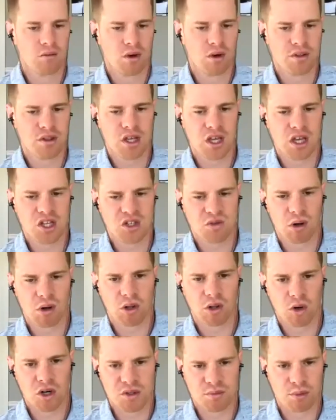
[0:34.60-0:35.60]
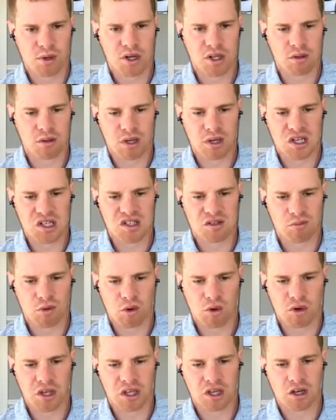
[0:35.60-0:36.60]
well, I think H. pylori is probably the biggest
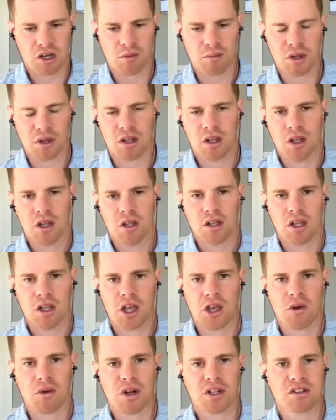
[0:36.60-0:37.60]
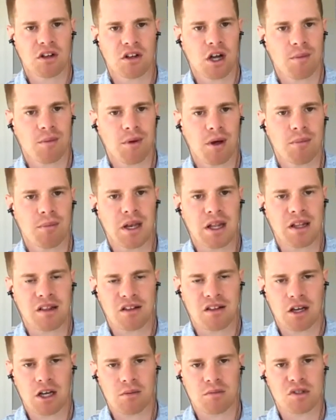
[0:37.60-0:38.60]
smoking gun, but like you and I talk about many
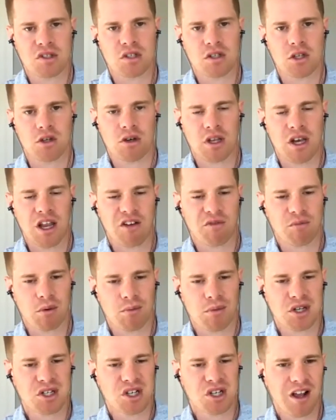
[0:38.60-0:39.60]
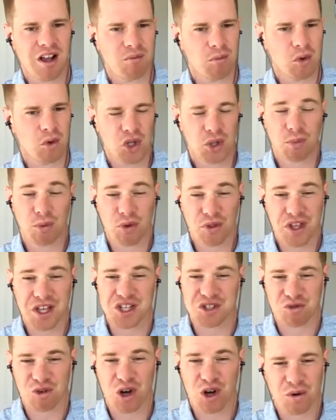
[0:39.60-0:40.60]
times, you can have permission to have multiple
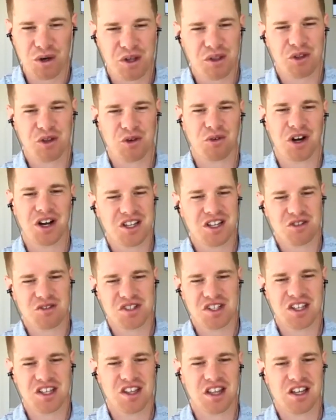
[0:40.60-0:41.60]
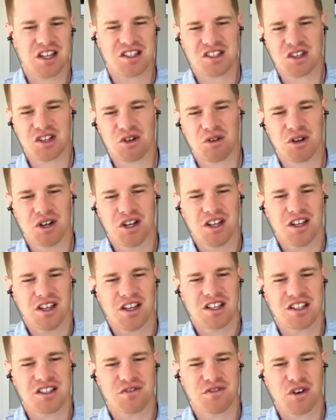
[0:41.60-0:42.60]
things wrong with you, right? You said that. So
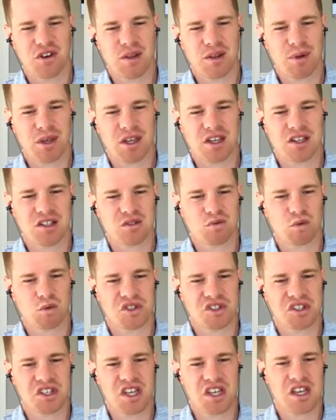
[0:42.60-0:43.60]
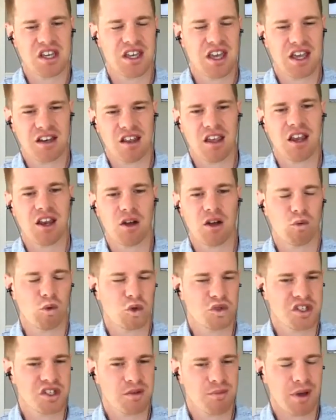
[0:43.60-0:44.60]
it's funny because we'll see candida,
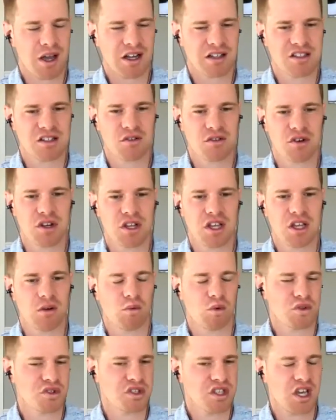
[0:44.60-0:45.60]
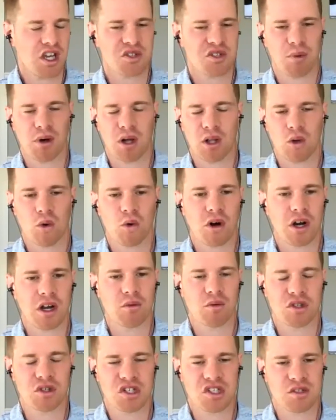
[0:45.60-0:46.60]
we'll see bacteria, we'll see H. pylori,
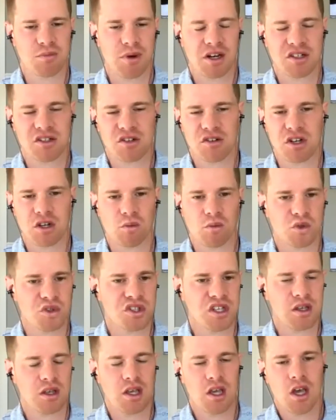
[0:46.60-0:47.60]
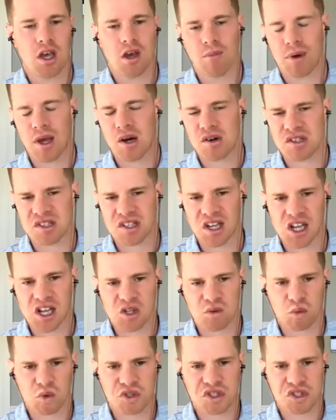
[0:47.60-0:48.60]
which is a bacteria, we'll see
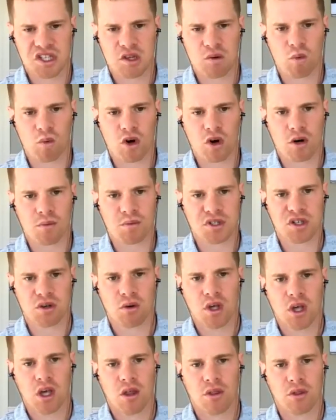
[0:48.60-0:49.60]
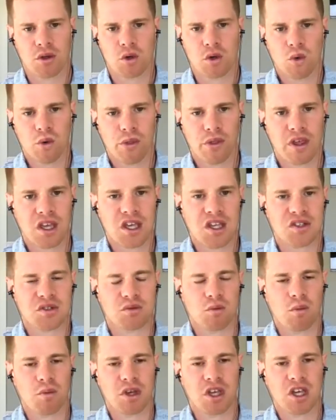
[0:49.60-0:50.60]
parasites, we'll see worms. So the cool thing
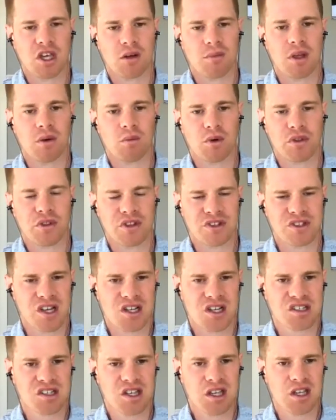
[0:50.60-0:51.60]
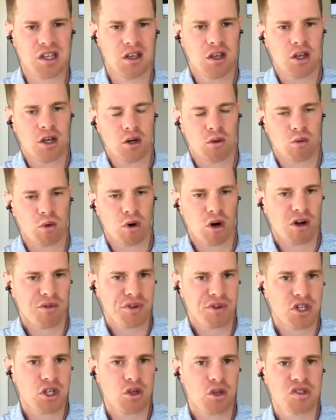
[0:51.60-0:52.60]
is when we come in with the testing, we're
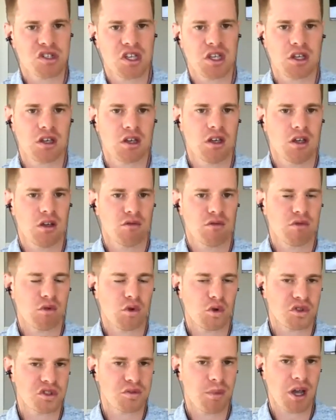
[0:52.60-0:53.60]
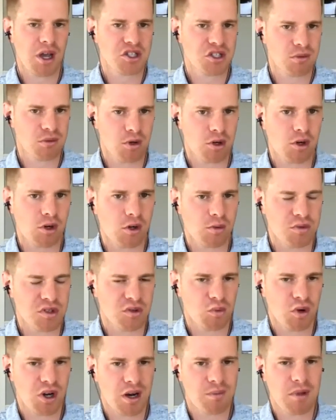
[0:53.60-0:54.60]
often using full spectrum herbs.
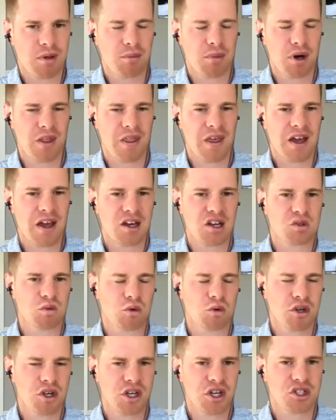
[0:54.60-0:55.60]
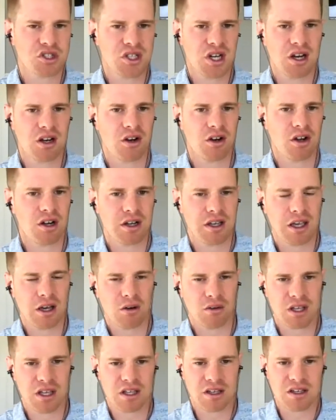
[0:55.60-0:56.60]
And what I mean by that is we're going to try to knock
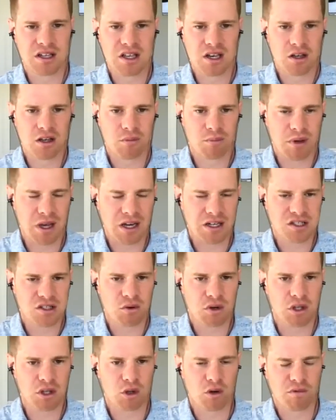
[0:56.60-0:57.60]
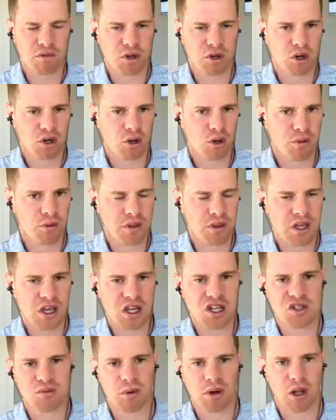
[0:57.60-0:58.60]
out candida, bacterial overgrowth, the
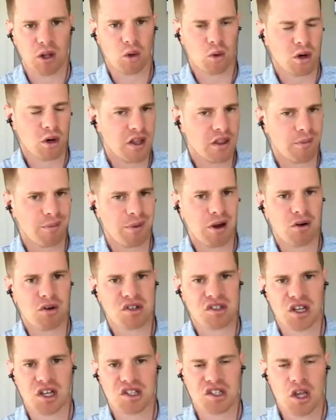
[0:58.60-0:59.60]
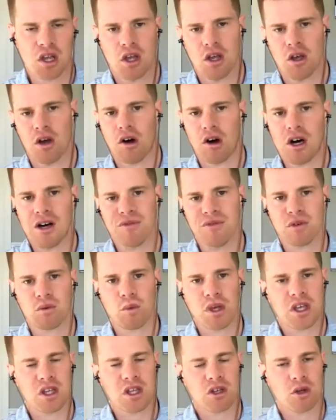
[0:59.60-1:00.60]
H. pylori, the parasites.
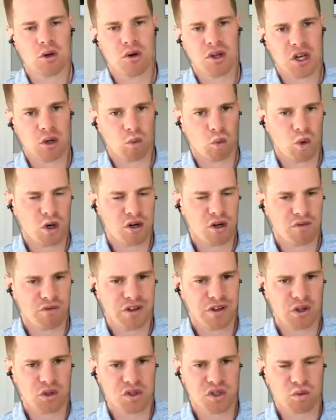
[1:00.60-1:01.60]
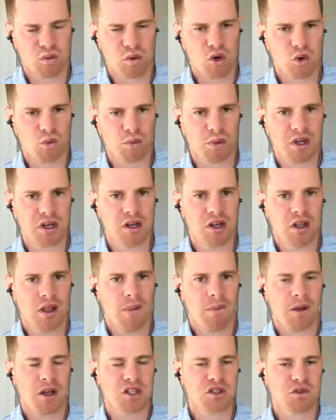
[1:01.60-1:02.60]
Often we can do it in one fell swoop. And
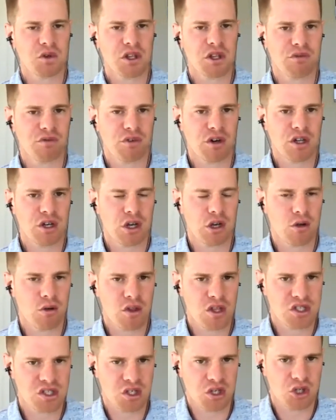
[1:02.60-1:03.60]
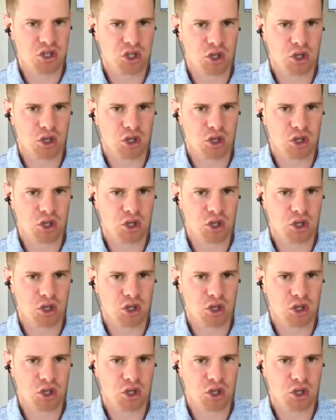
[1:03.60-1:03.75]
it's really fun to do this in mm-hmm.